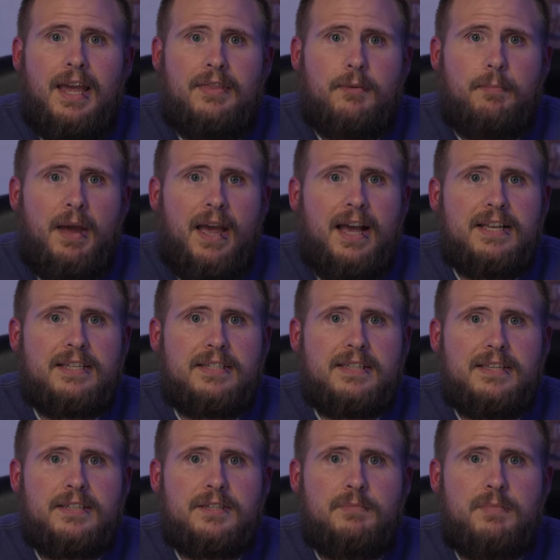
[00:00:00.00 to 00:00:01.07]
In the past,
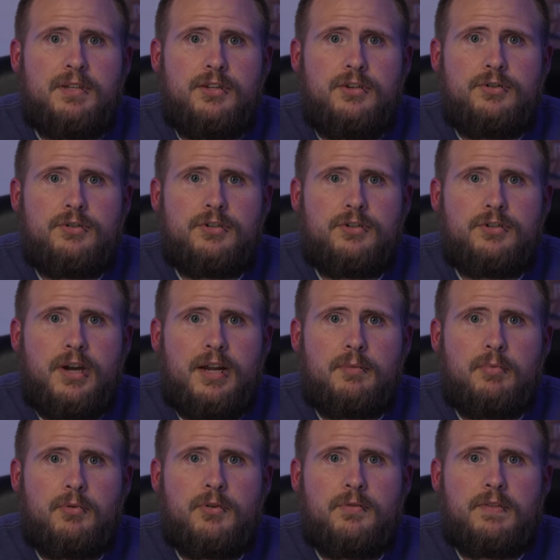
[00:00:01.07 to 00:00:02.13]
this has been used to try to
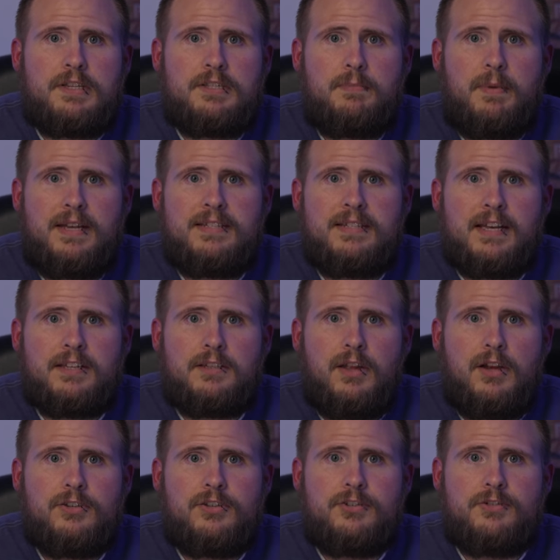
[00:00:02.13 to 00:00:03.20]
prove that SpaceX
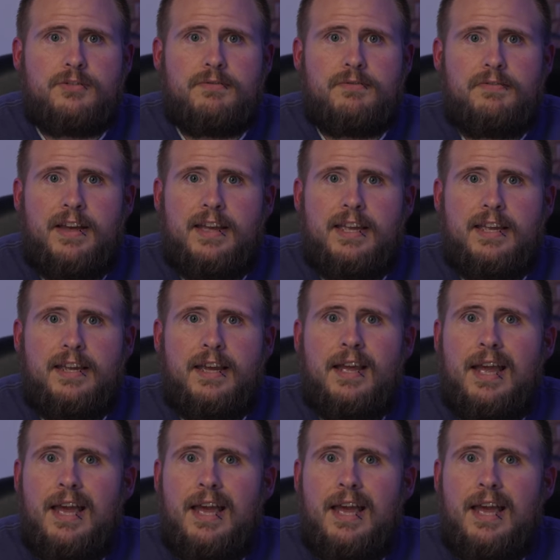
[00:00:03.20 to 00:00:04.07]
launches are fake,